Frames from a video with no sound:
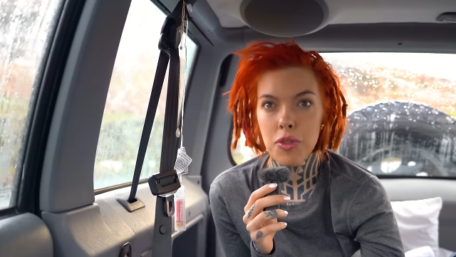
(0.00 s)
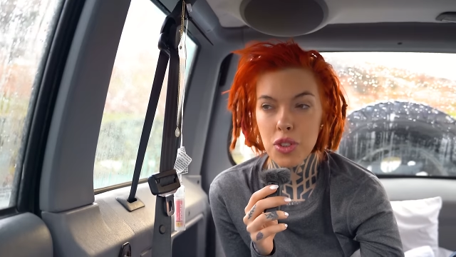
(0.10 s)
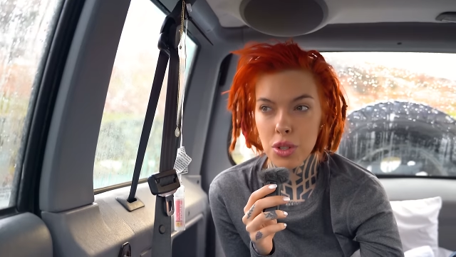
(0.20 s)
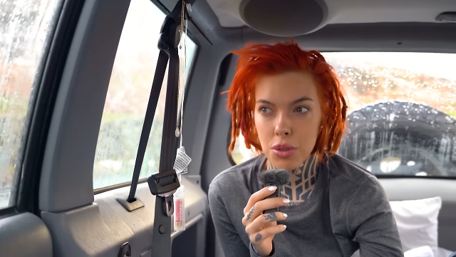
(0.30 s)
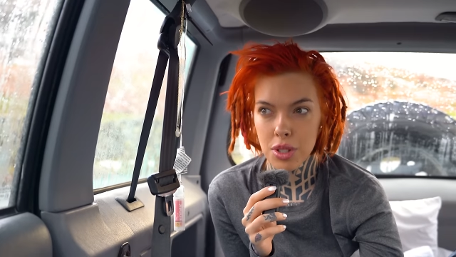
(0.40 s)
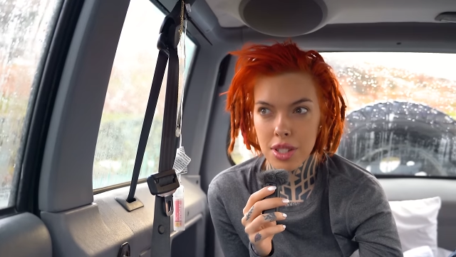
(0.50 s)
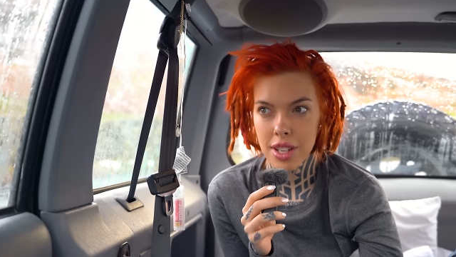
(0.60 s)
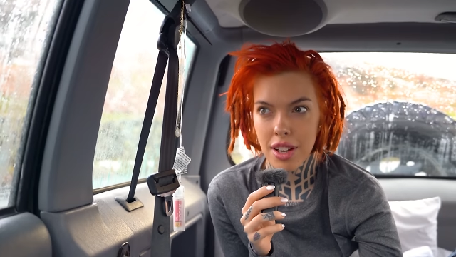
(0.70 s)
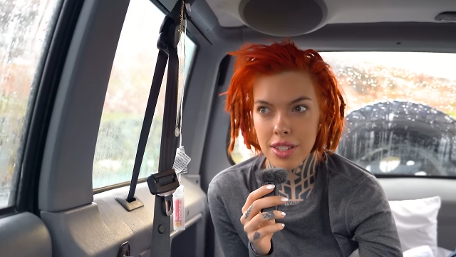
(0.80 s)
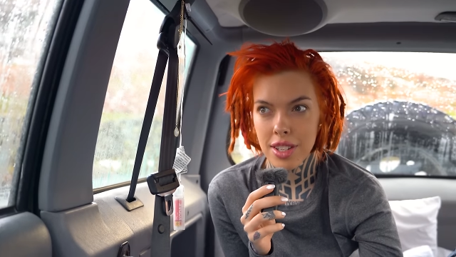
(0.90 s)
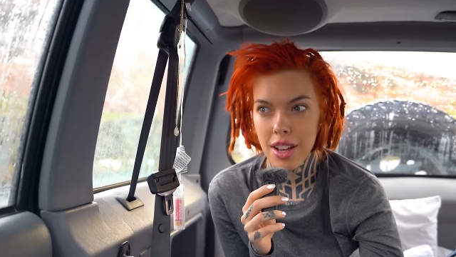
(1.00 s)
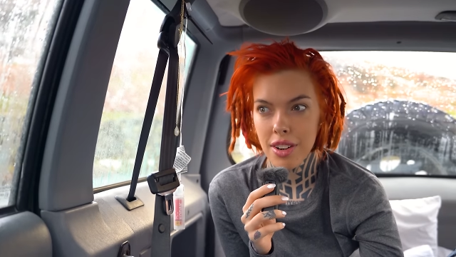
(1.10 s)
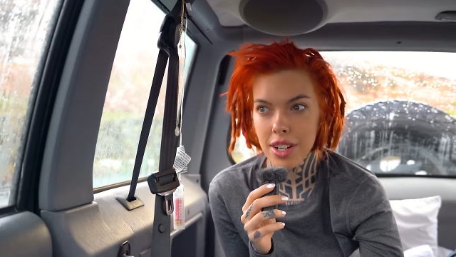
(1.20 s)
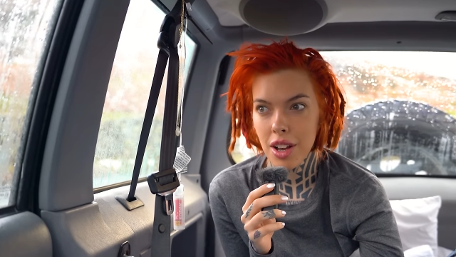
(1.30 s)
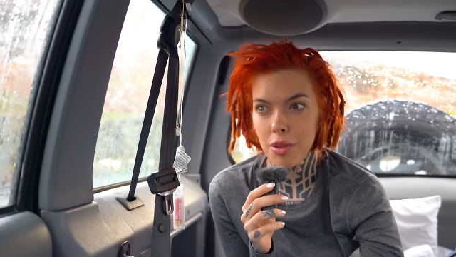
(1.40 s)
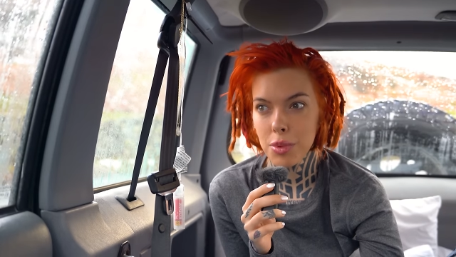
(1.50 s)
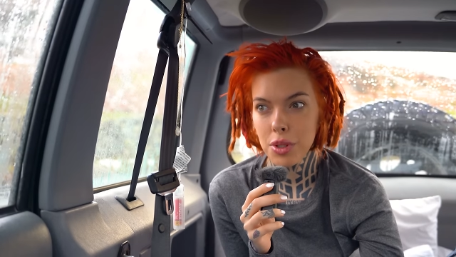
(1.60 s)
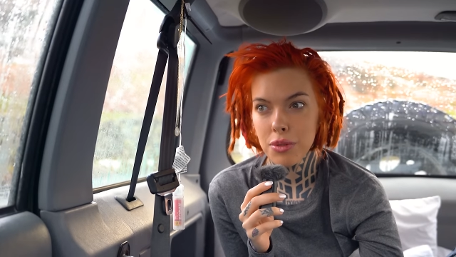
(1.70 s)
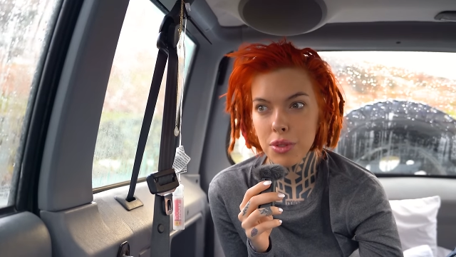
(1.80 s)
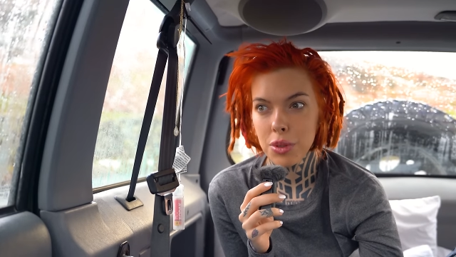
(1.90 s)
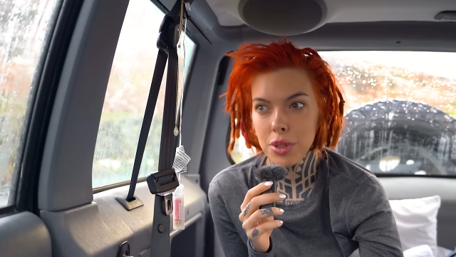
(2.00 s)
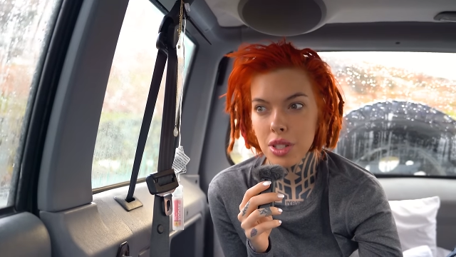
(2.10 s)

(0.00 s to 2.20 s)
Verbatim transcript: views outside right now are beautiful.